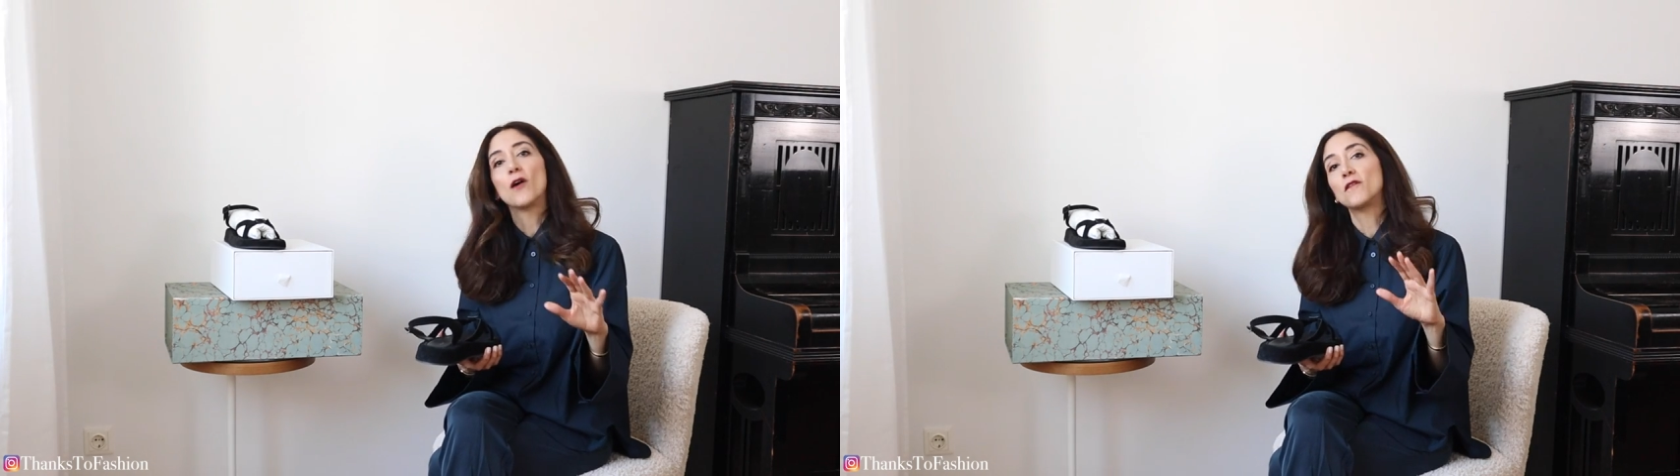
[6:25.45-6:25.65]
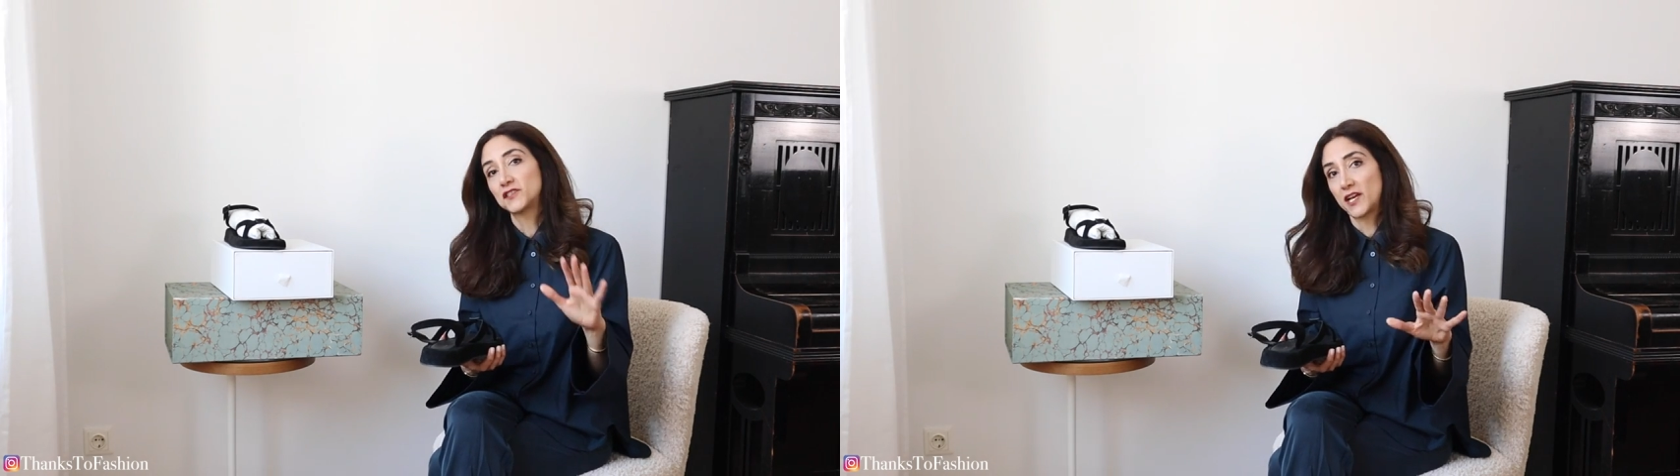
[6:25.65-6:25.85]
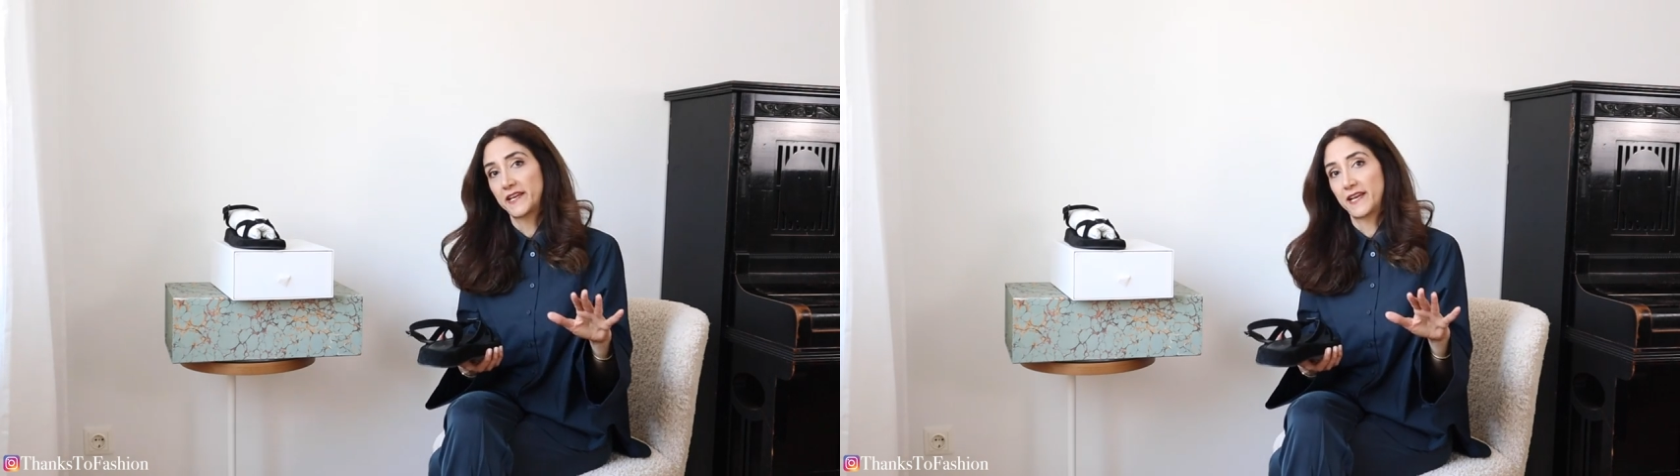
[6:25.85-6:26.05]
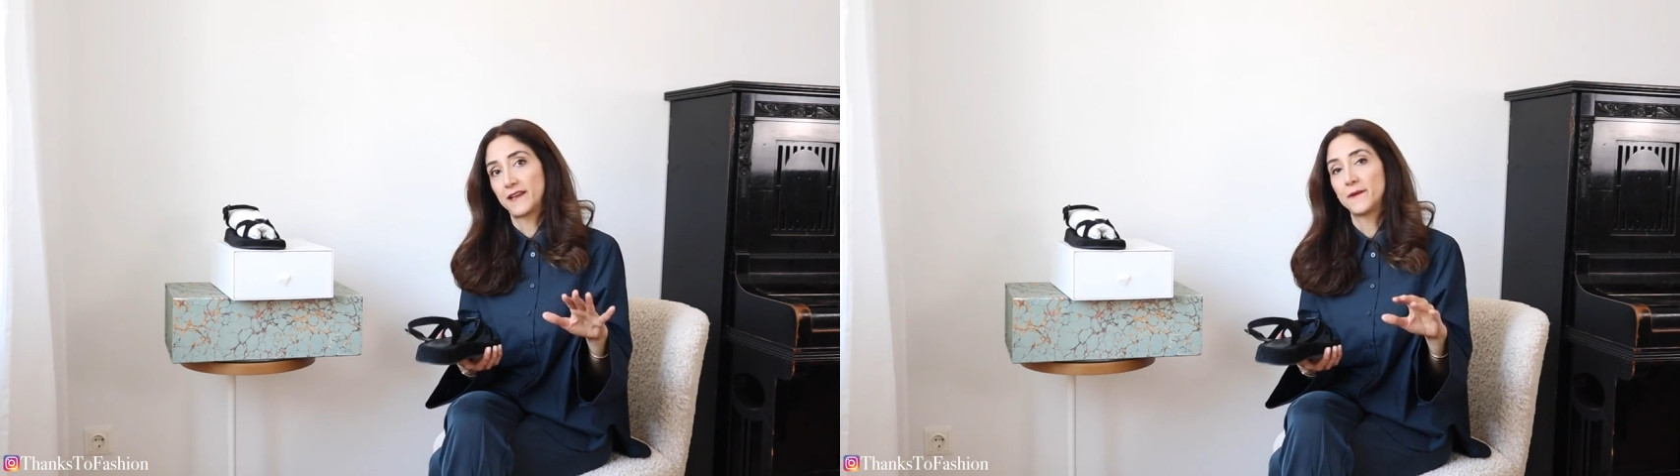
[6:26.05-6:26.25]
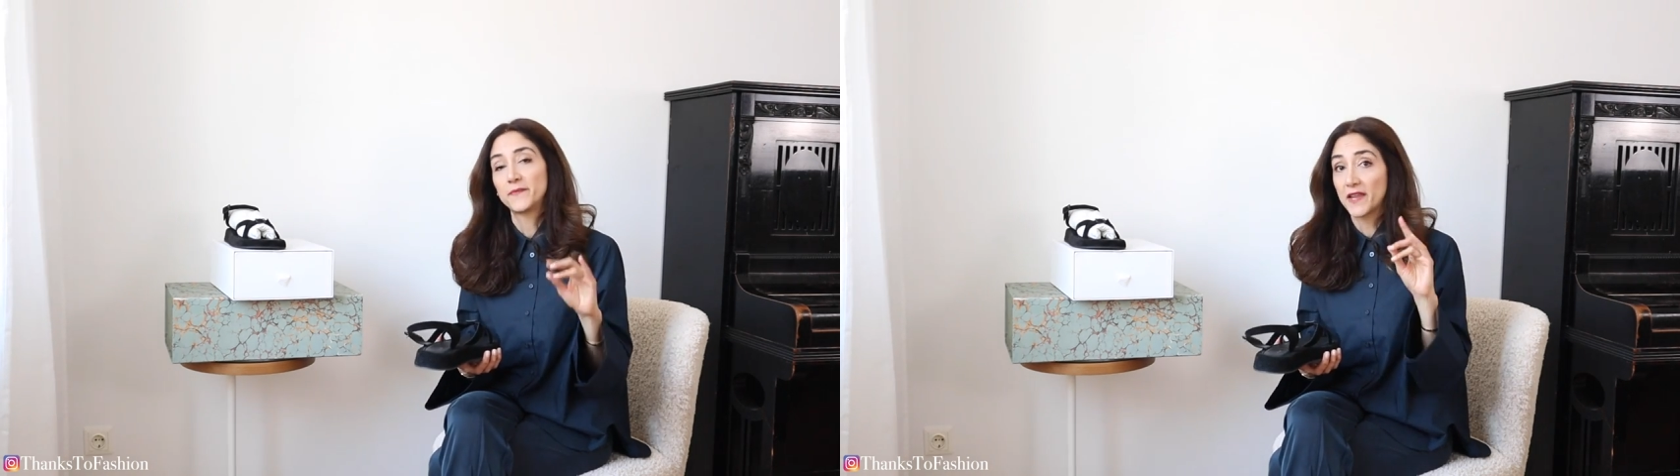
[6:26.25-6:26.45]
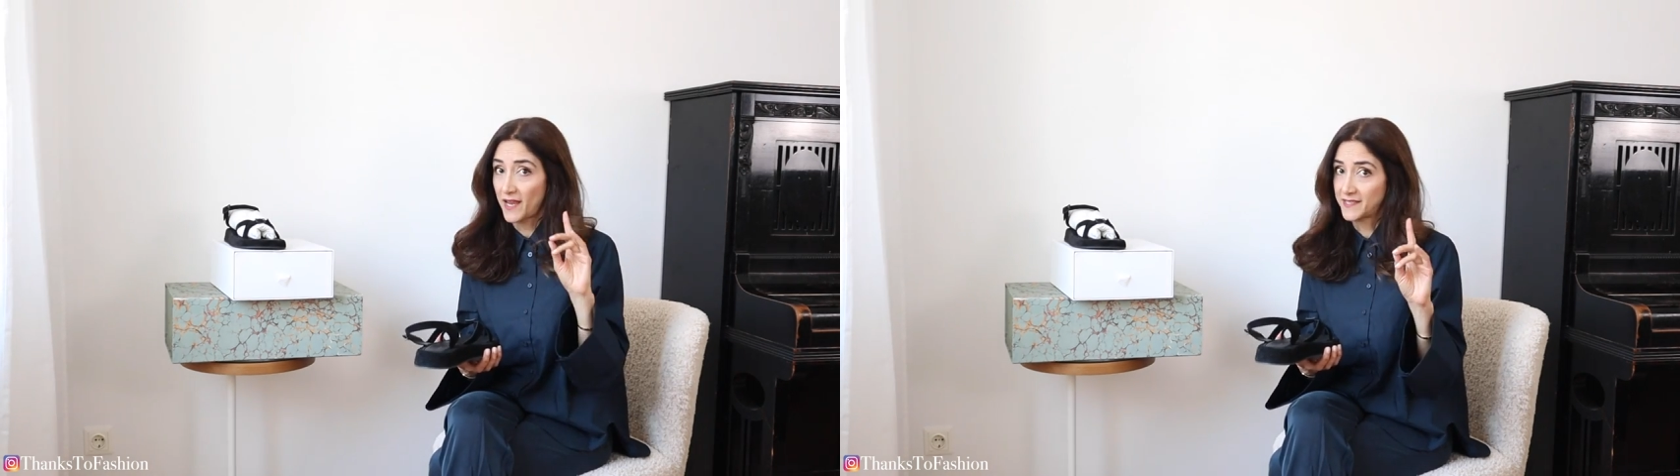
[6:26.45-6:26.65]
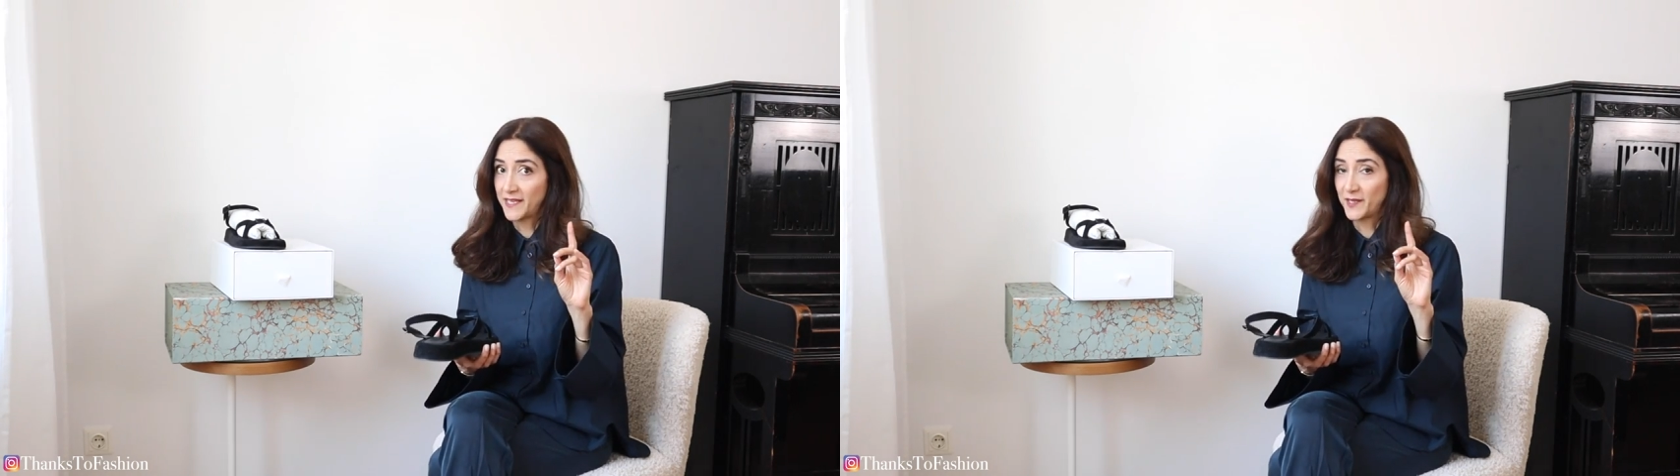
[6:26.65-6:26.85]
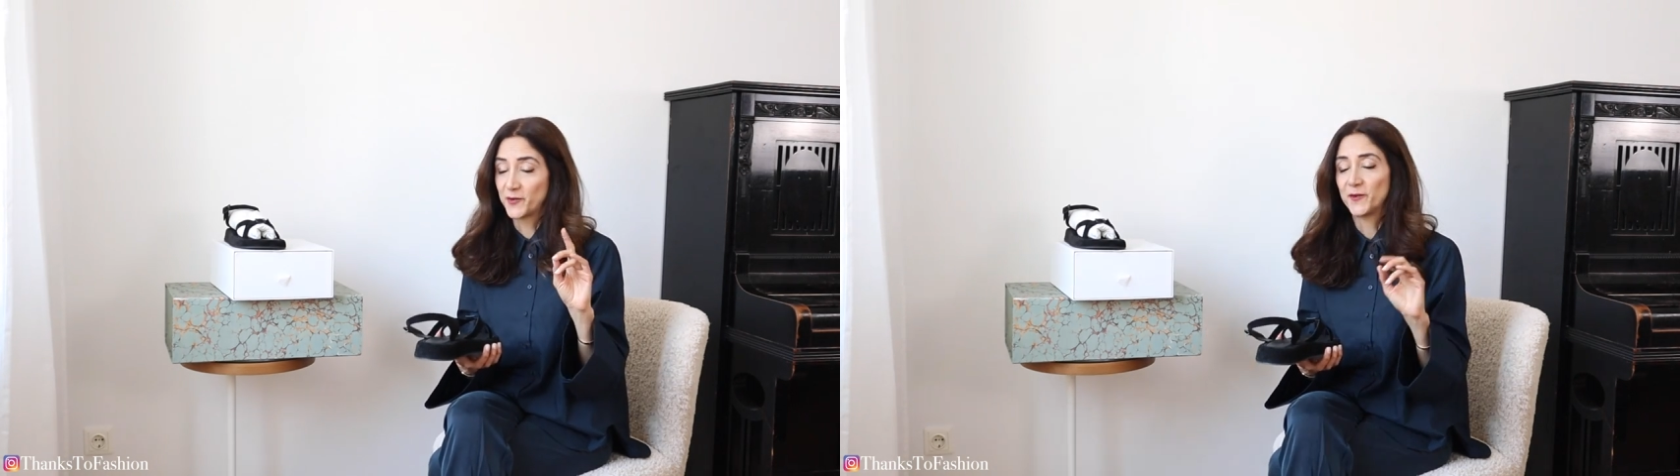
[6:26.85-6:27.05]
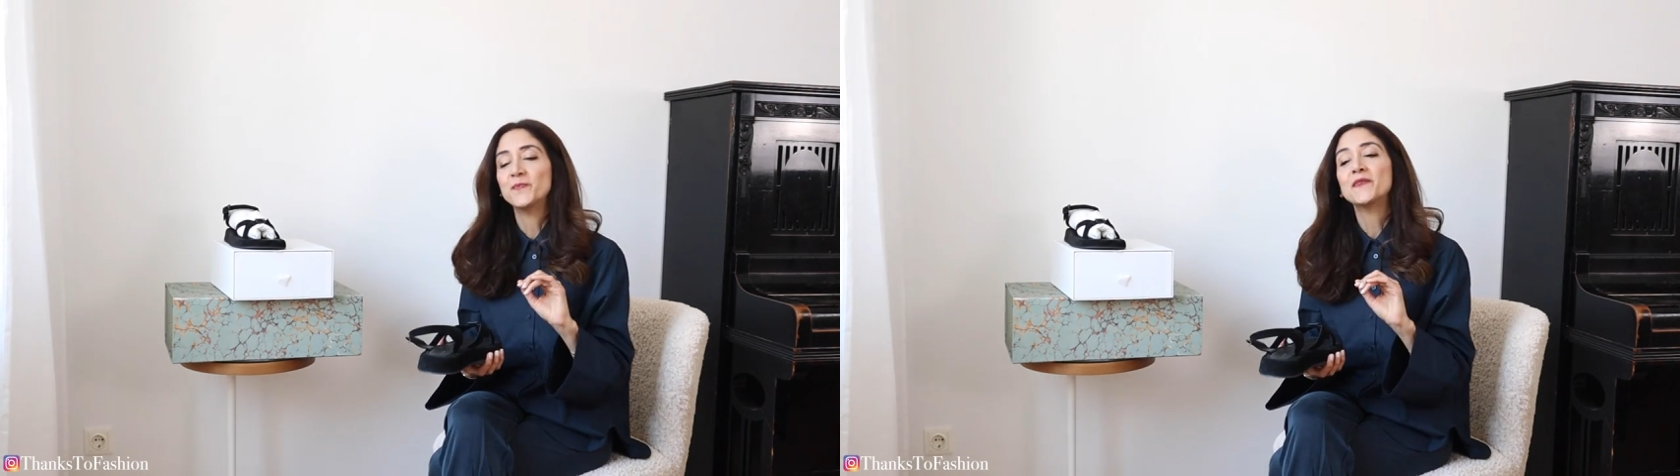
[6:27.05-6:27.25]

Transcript: of Chanel, I tell you.